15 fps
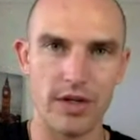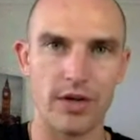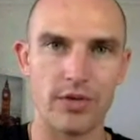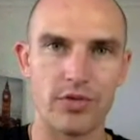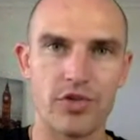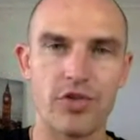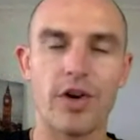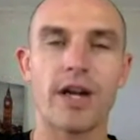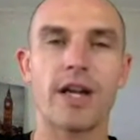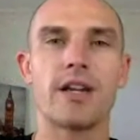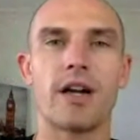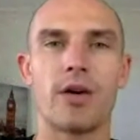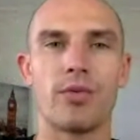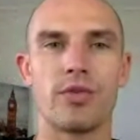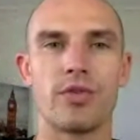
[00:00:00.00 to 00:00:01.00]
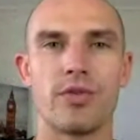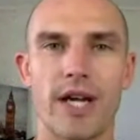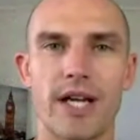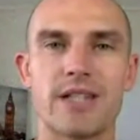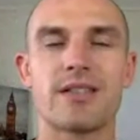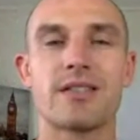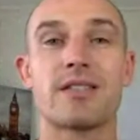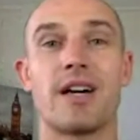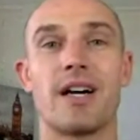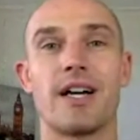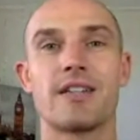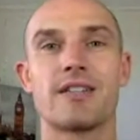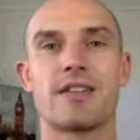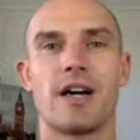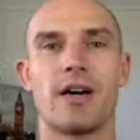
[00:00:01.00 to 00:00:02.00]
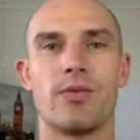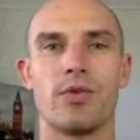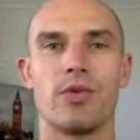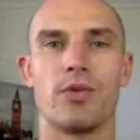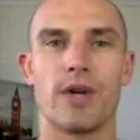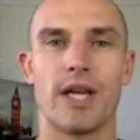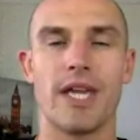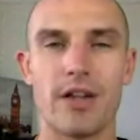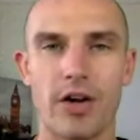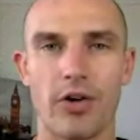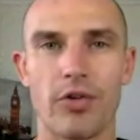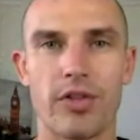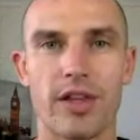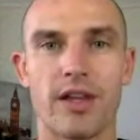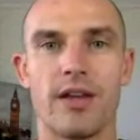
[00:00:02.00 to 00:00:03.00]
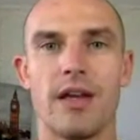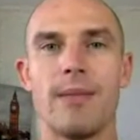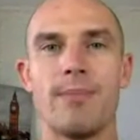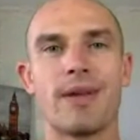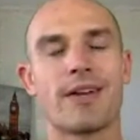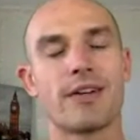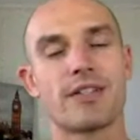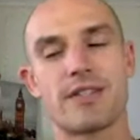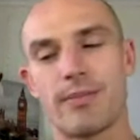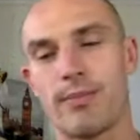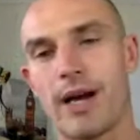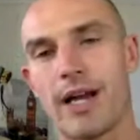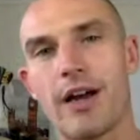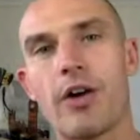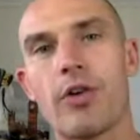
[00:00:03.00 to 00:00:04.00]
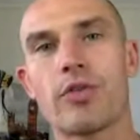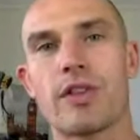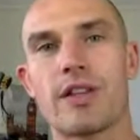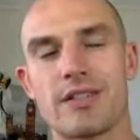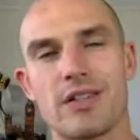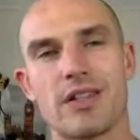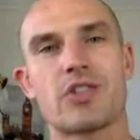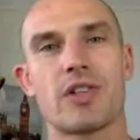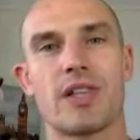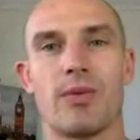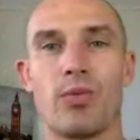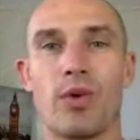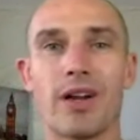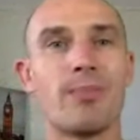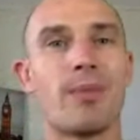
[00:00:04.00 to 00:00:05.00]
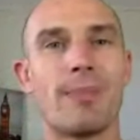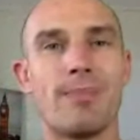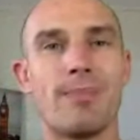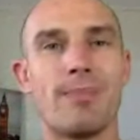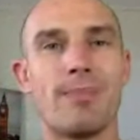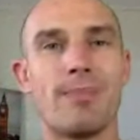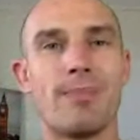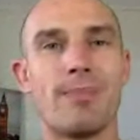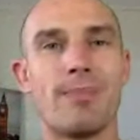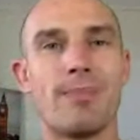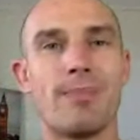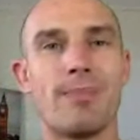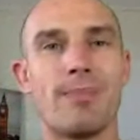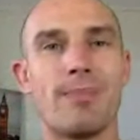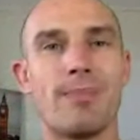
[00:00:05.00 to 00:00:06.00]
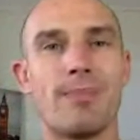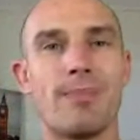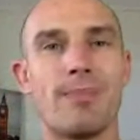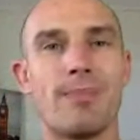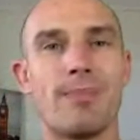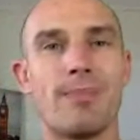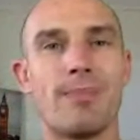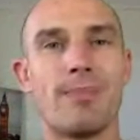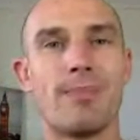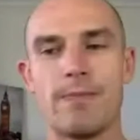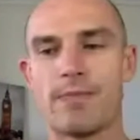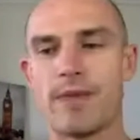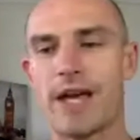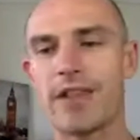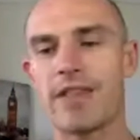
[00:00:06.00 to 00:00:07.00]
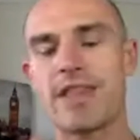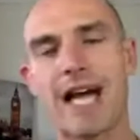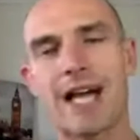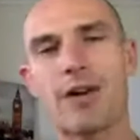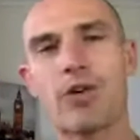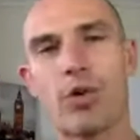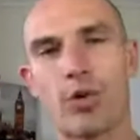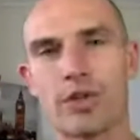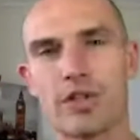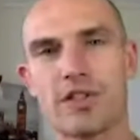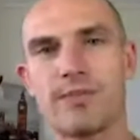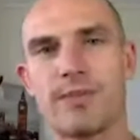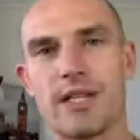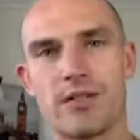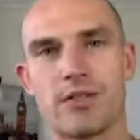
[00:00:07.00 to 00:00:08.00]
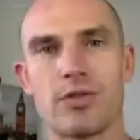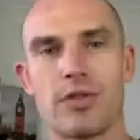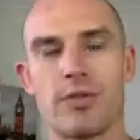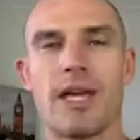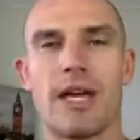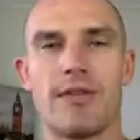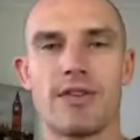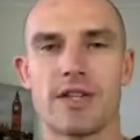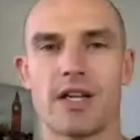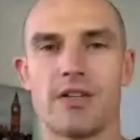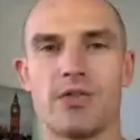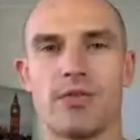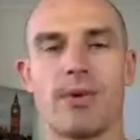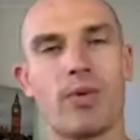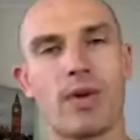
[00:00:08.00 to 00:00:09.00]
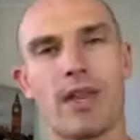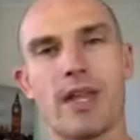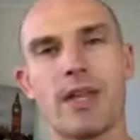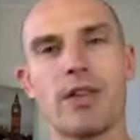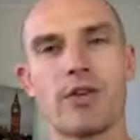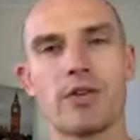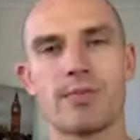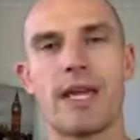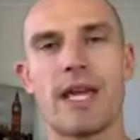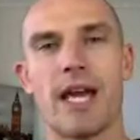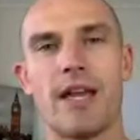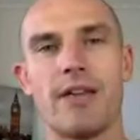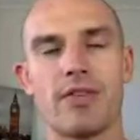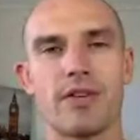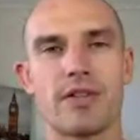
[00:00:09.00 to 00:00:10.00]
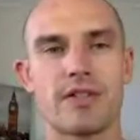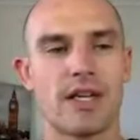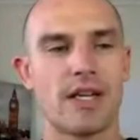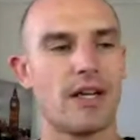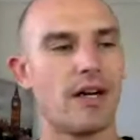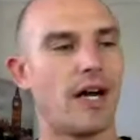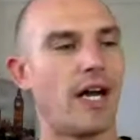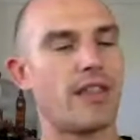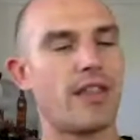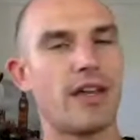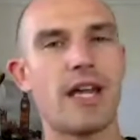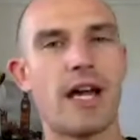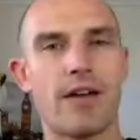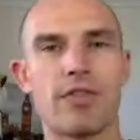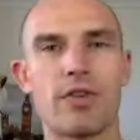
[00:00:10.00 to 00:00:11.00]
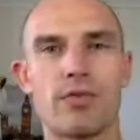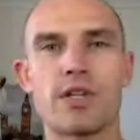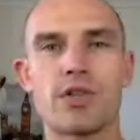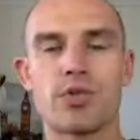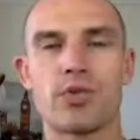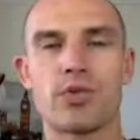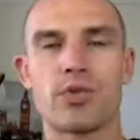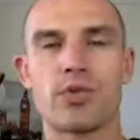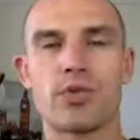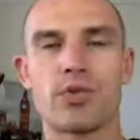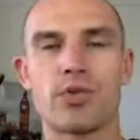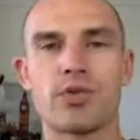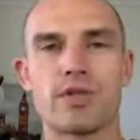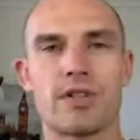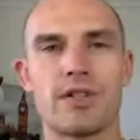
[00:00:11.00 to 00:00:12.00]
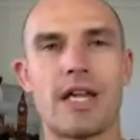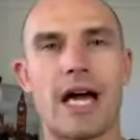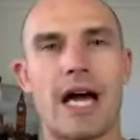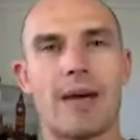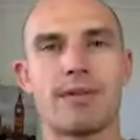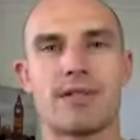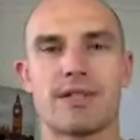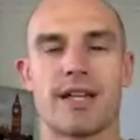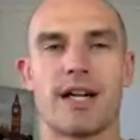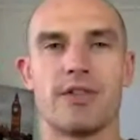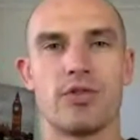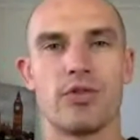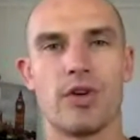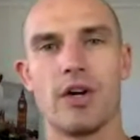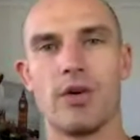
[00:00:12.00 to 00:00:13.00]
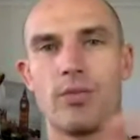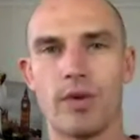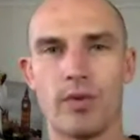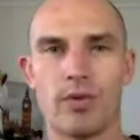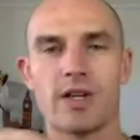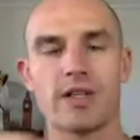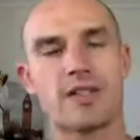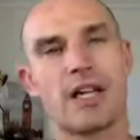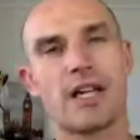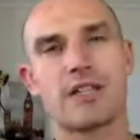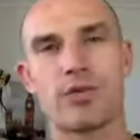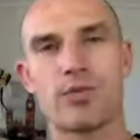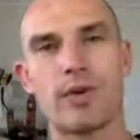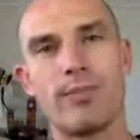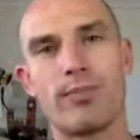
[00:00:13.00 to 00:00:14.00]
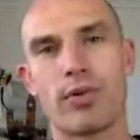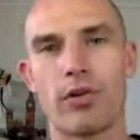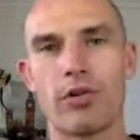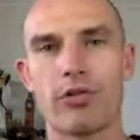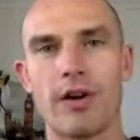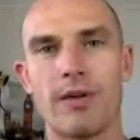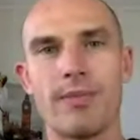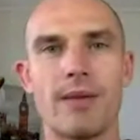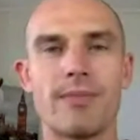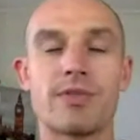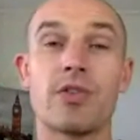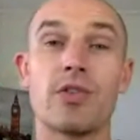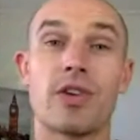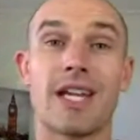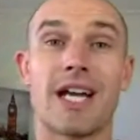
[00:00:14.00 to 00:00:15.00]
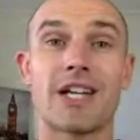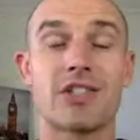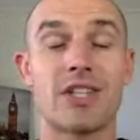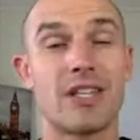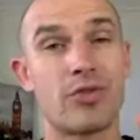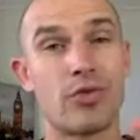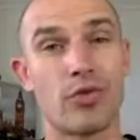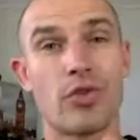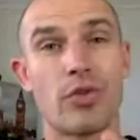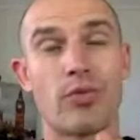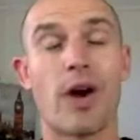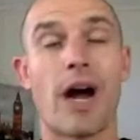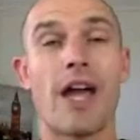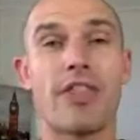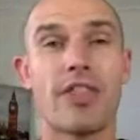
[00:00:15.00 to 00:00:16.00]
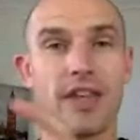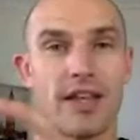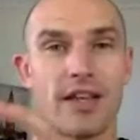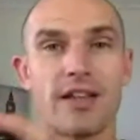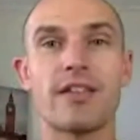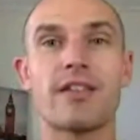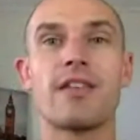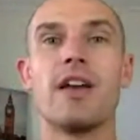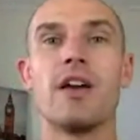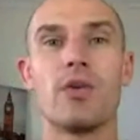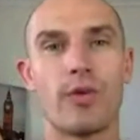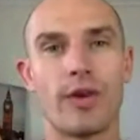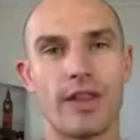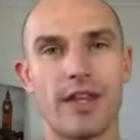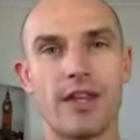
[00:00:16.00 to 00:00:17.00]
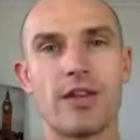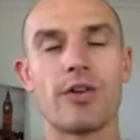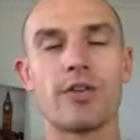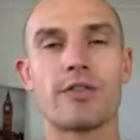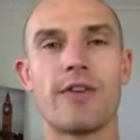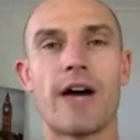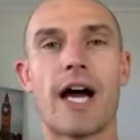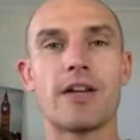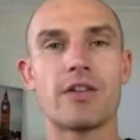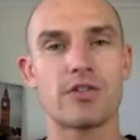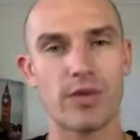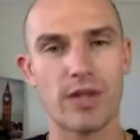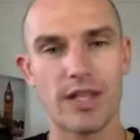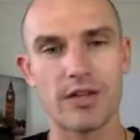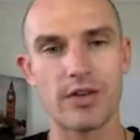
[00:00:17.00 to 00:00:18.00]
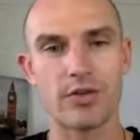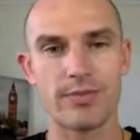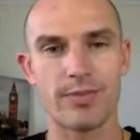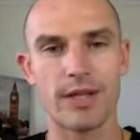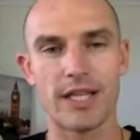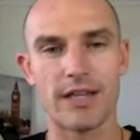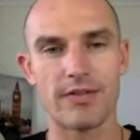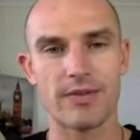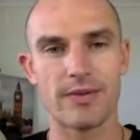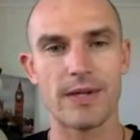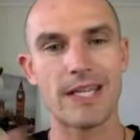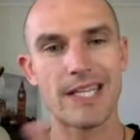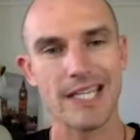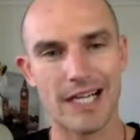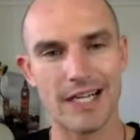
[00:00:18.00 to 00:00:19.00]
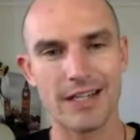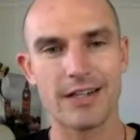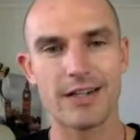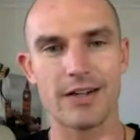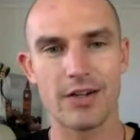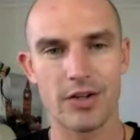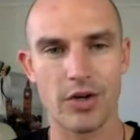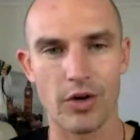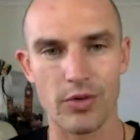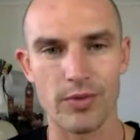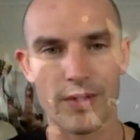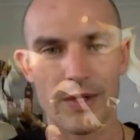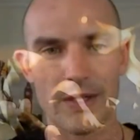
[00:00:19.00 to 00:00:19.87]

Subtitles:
train. I will do exercise. I will eat healthy because my health is literally one of my biggest values in life. Now that causes me to do the behaviors I do. But within those behaviors, I then have the rituals and the habits that I do. We want to start to reprogram them so you can actually do the right things within those values, within those beliefs. Got it? Cool.